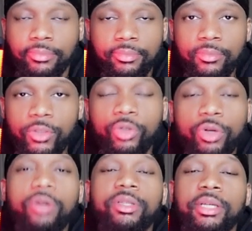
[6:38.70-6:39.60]
You get
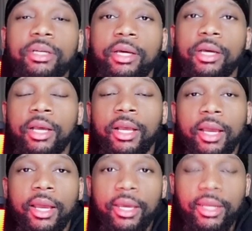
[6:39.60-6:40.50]
what I'm saying?
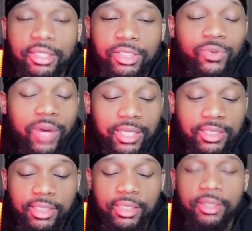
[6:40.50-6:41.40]
And this is why I
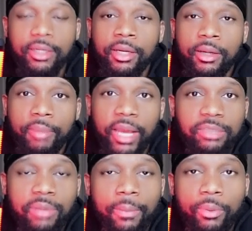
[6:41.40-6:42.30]
say, back to
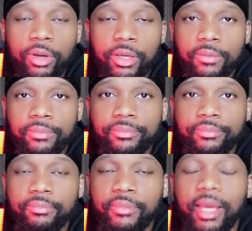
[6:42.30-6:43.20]
my point,
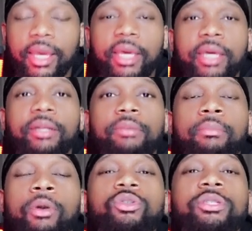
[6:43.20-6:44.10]

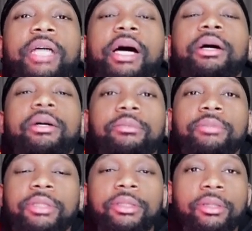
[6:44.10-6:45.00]
most
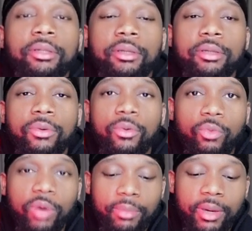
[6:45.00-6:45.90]
times
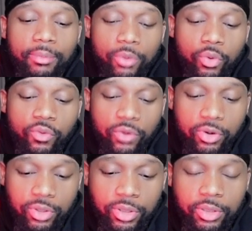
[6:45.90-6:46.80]
women move
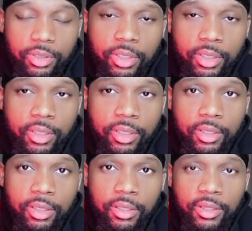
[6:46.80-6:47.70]
on
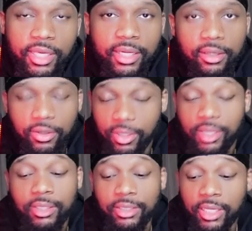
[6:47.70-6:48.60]
thinking, okay,
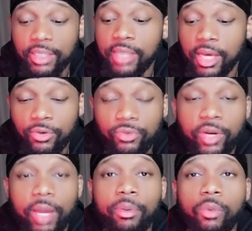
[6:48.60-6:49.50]
this next guy don't do
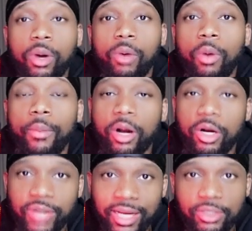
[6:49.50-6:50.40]
that. But what women are
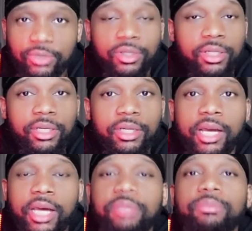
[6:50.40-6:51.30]
attracted to, the hood
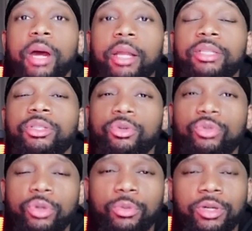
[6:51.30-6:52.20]
guys, probably is going to do
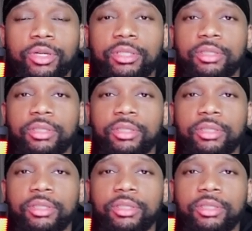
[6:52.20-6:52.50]
them worse.